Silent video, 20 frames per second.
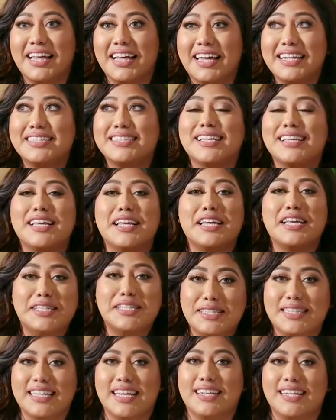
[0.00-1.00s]
That is
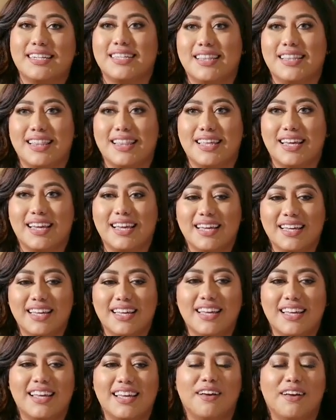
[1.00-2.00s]
insane to
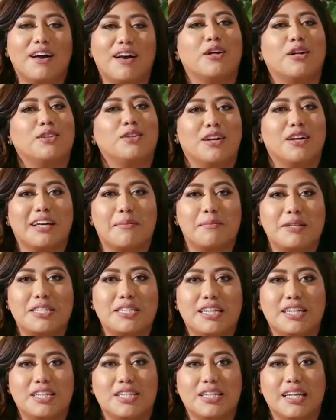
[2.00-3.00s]
think of how long
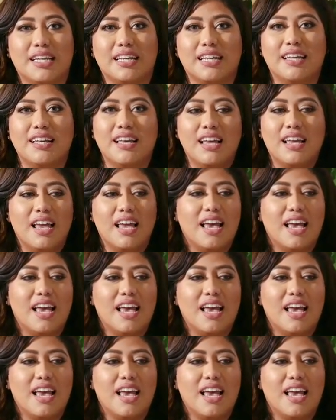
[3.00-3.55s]
I've been teaching.